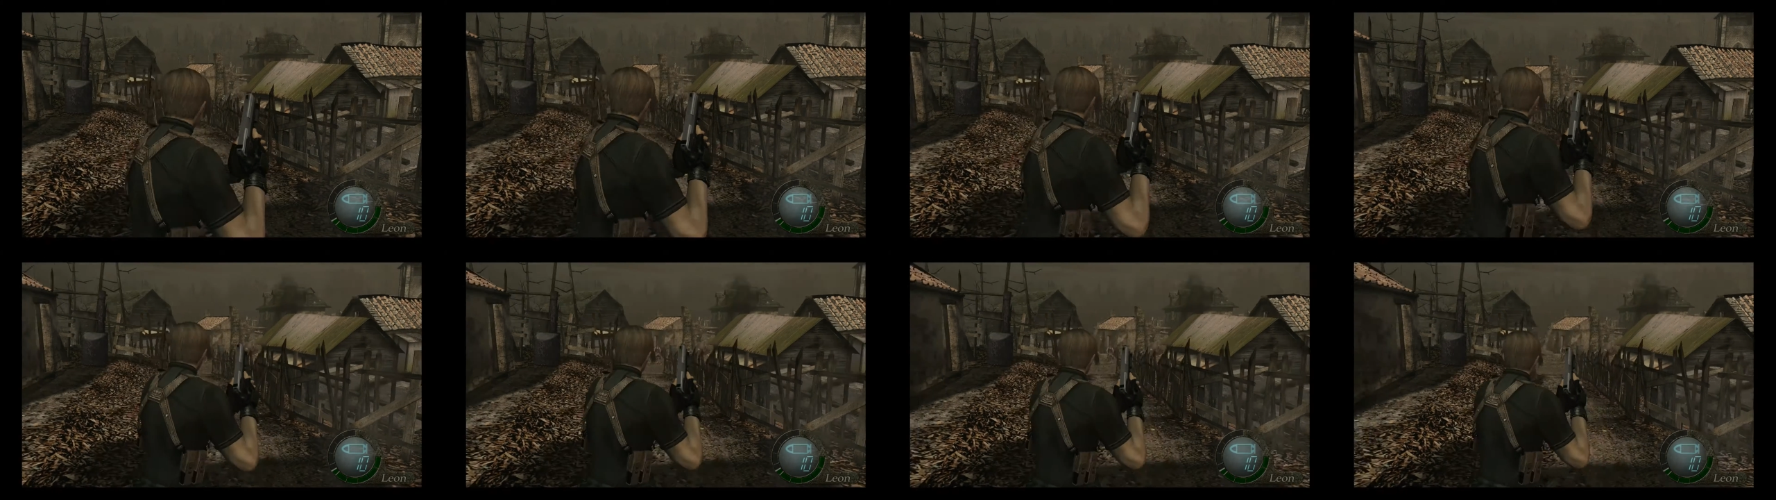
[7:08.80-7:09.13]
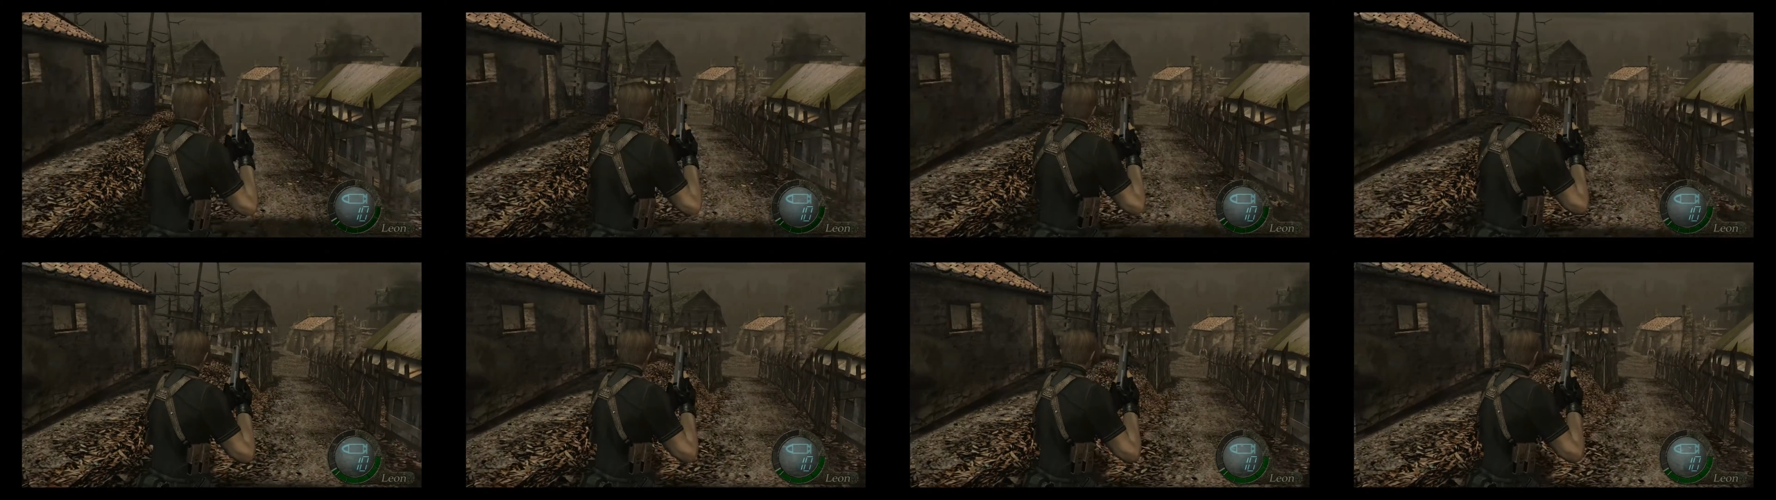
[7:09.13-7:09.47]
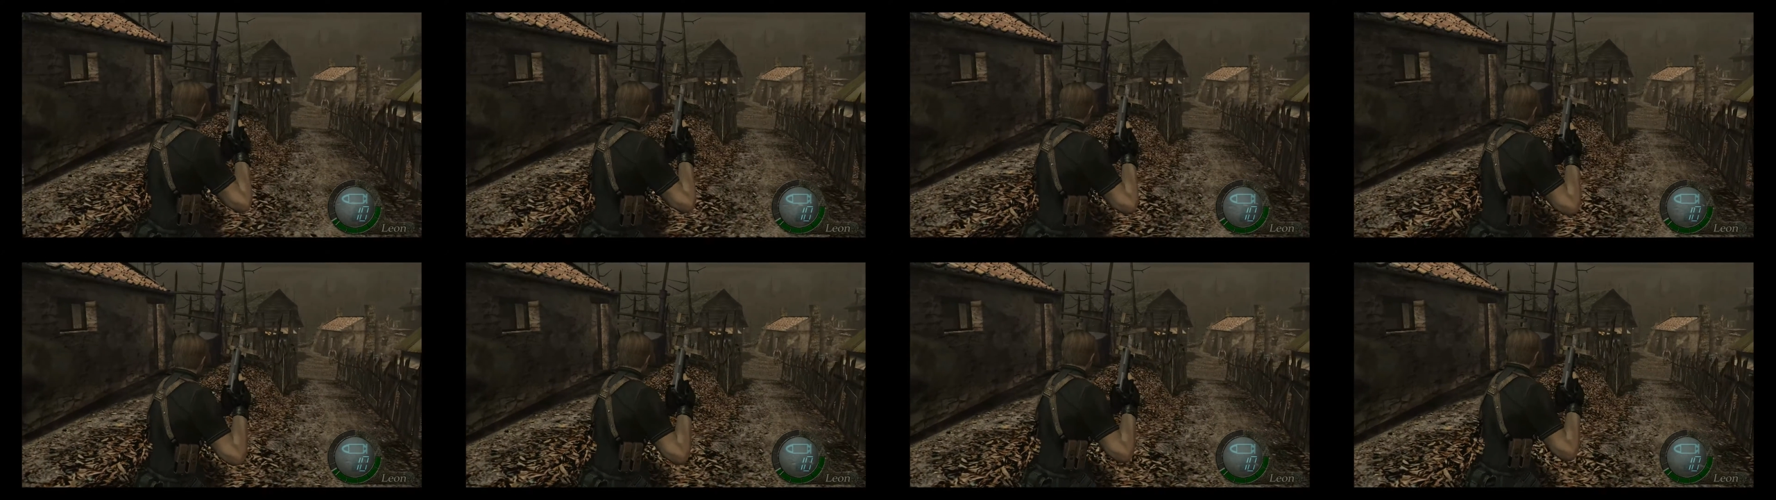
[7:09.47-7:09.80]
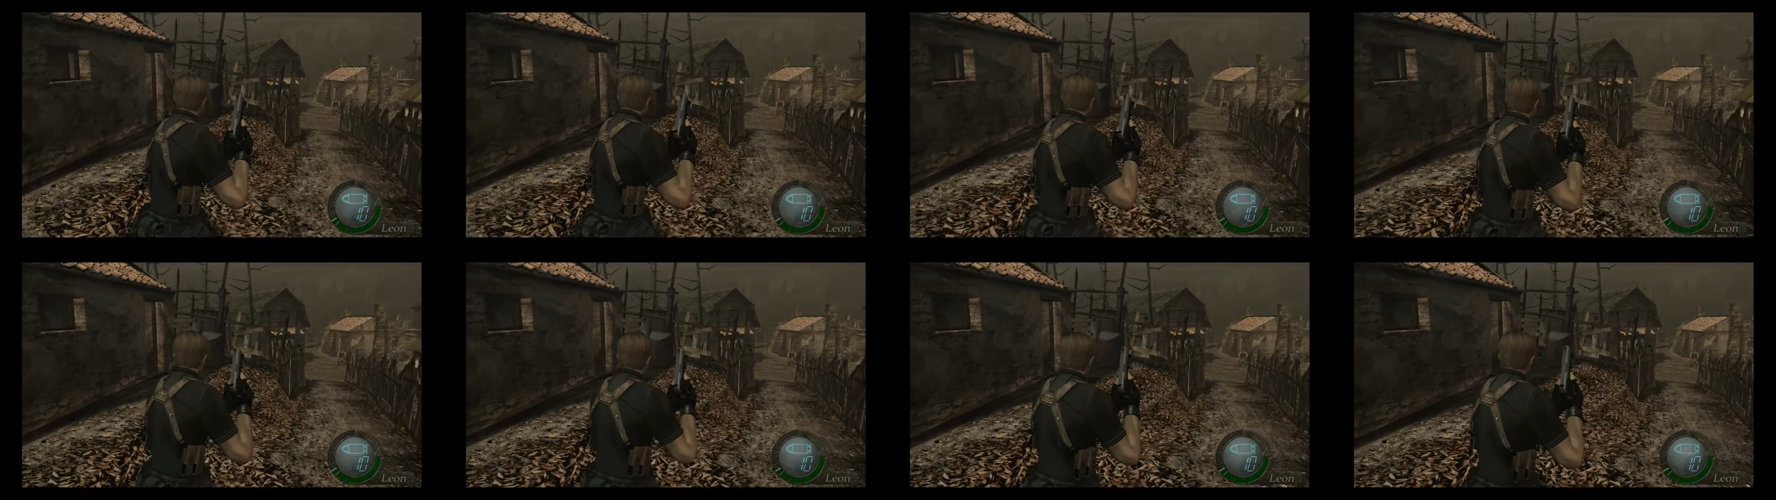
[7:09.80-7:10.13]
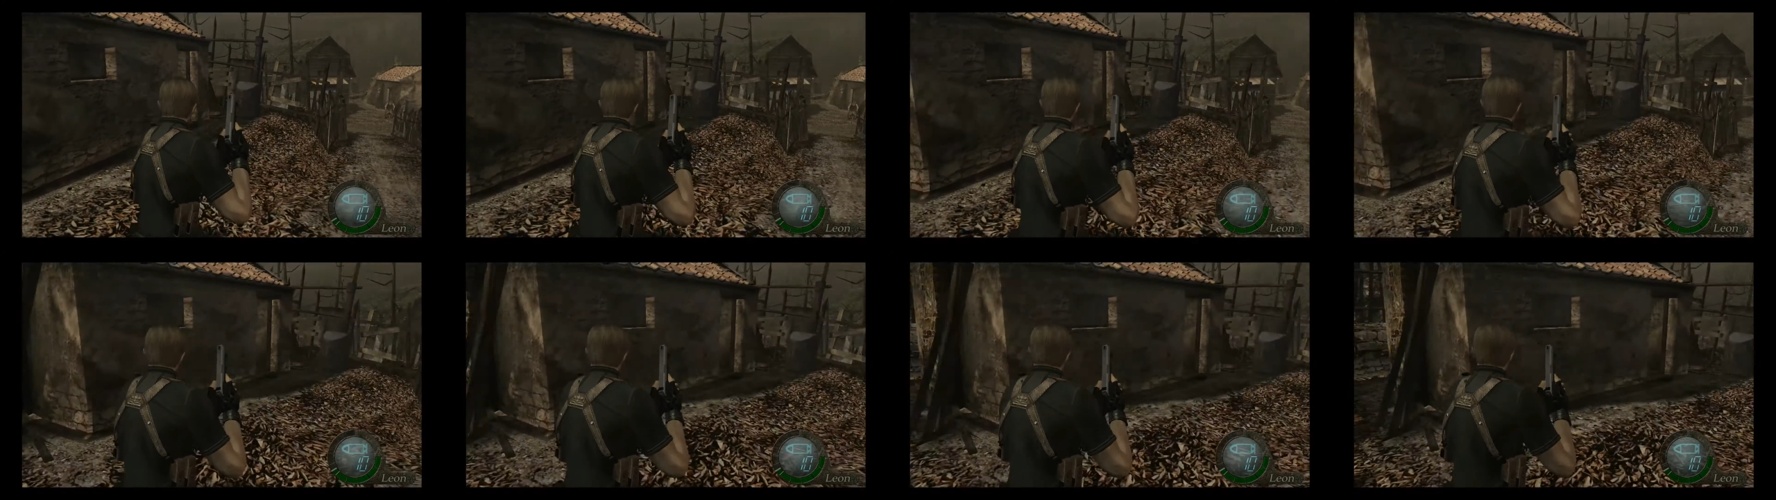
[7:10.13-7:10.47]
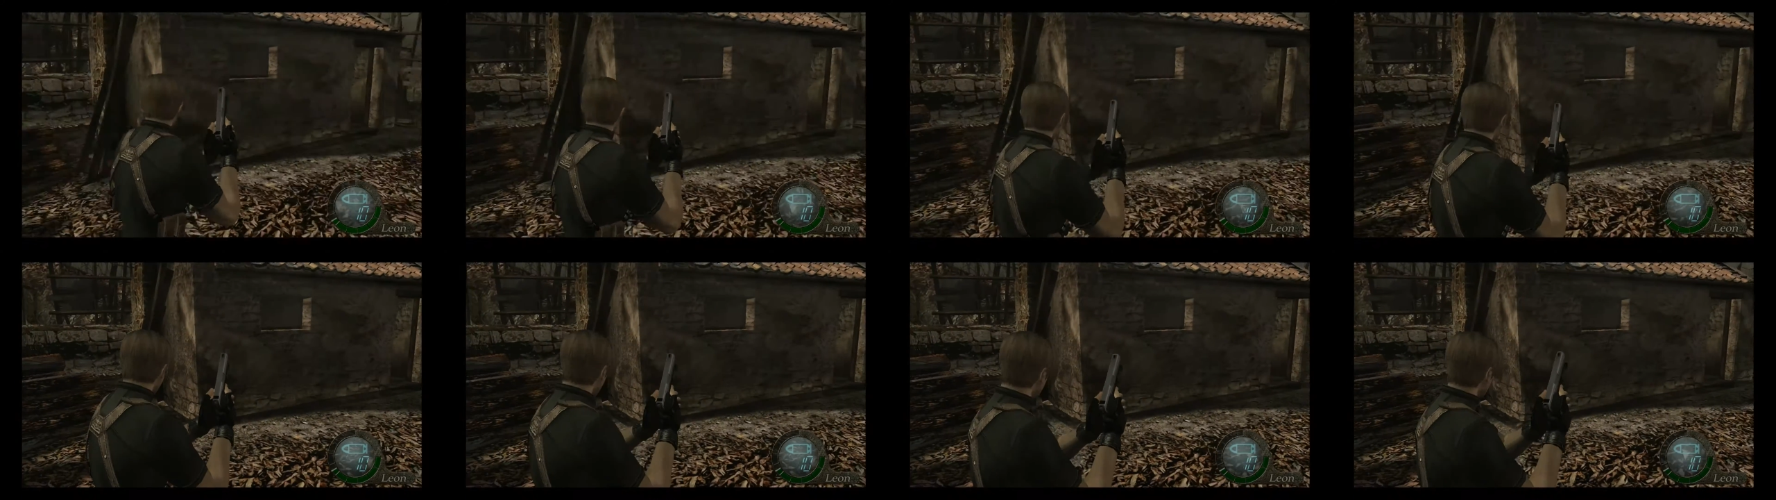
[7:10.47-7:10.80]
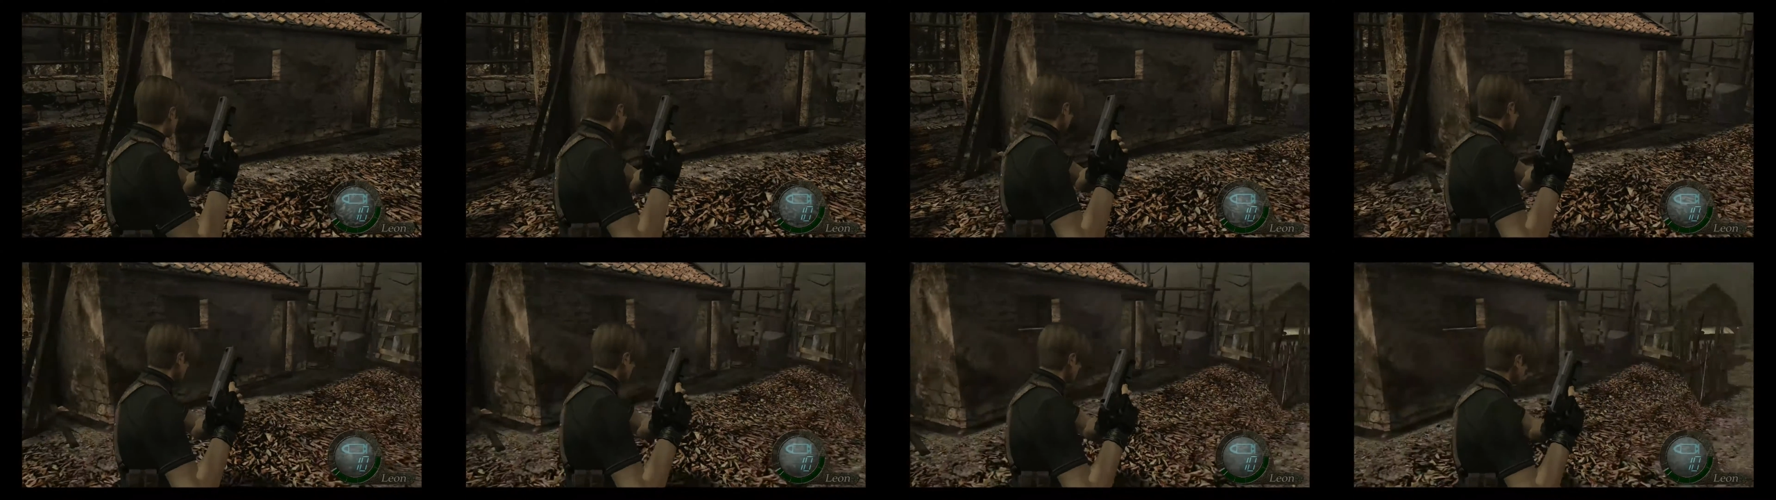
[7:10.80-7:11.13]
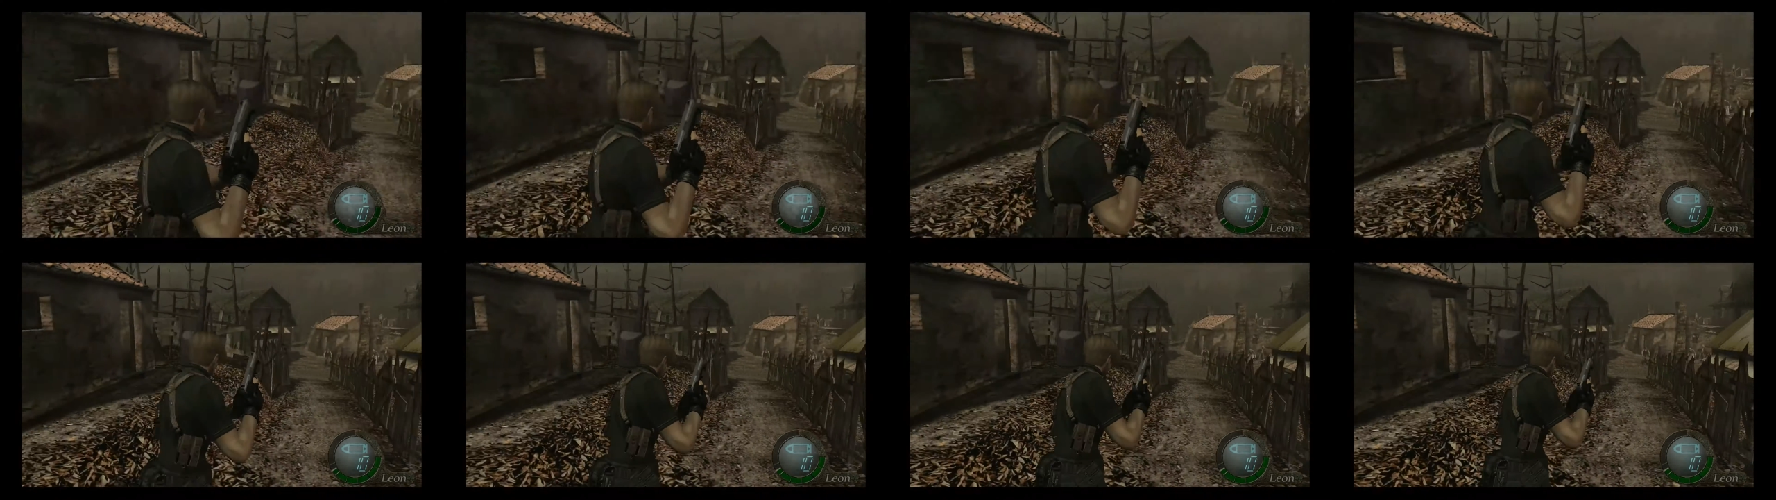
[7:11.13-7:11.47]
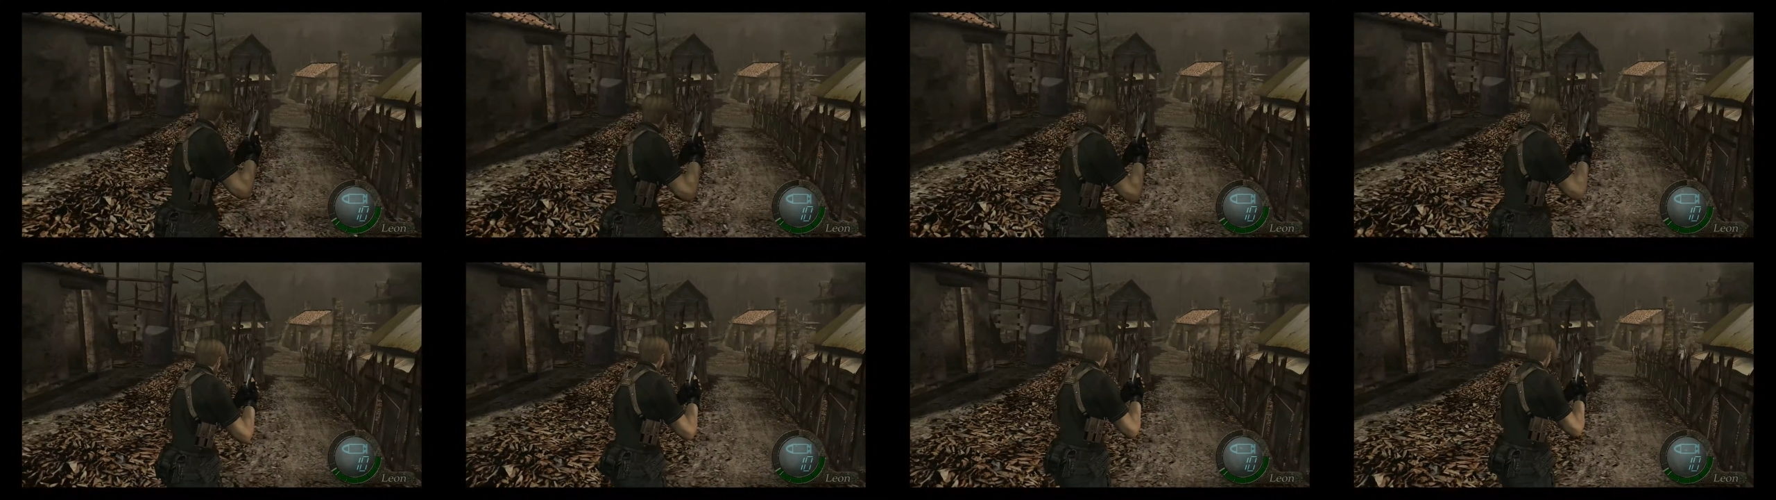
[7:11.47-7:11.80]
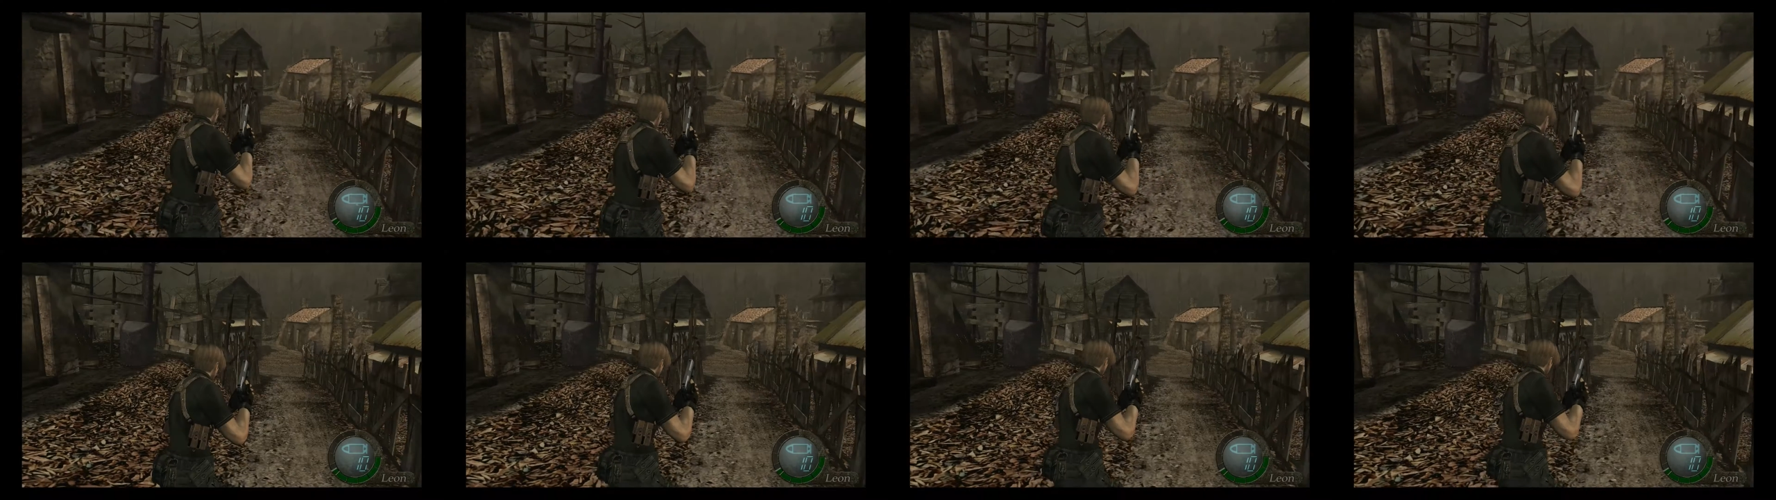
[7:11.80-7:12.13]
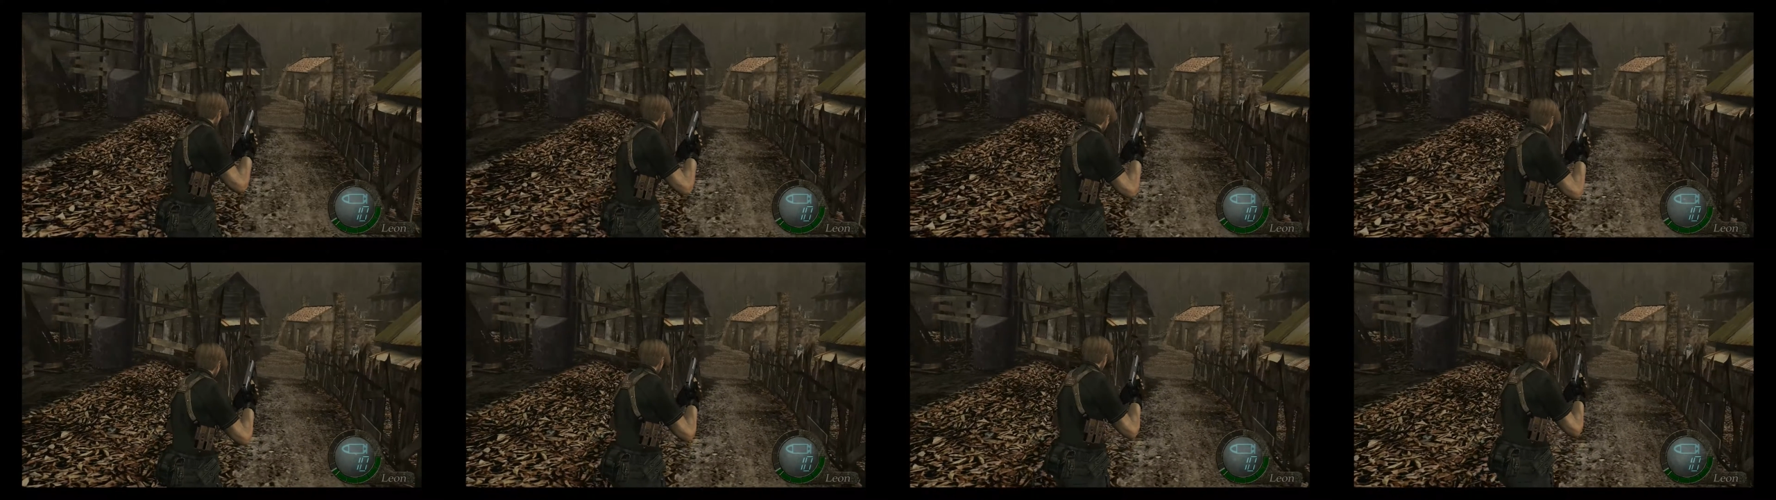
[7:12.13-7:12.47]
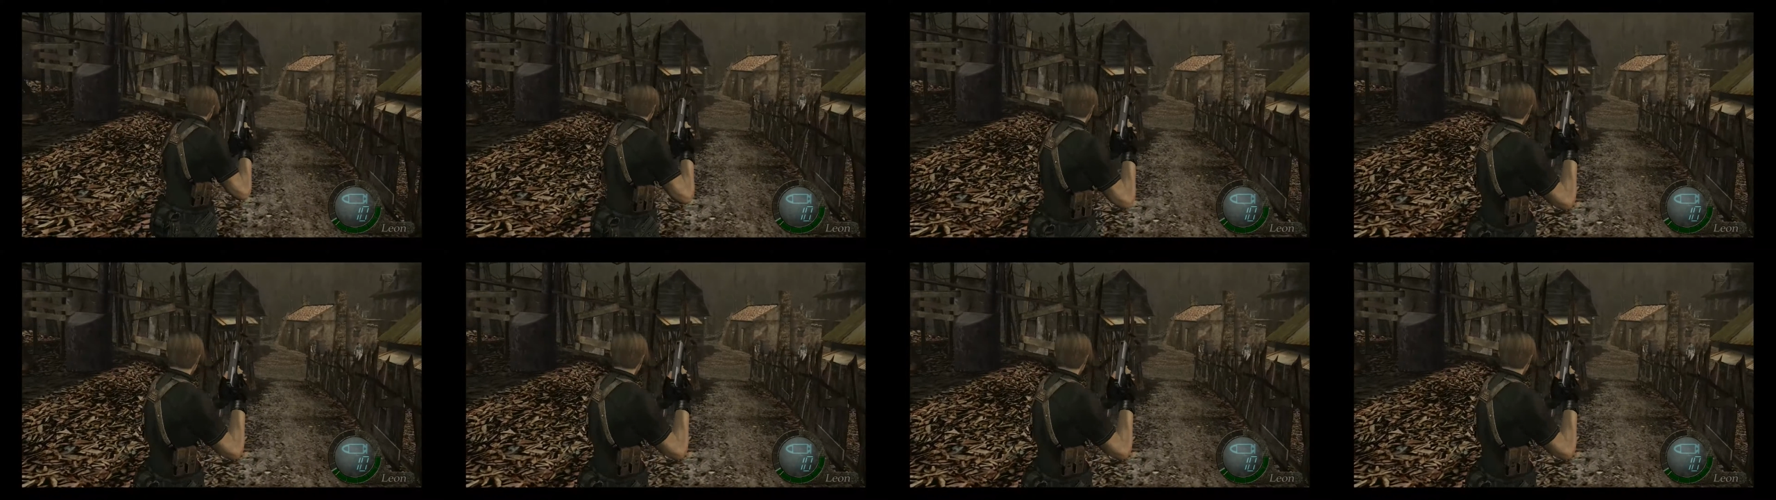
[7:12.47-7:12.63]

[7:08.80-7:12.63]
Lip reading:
(no speaker visible)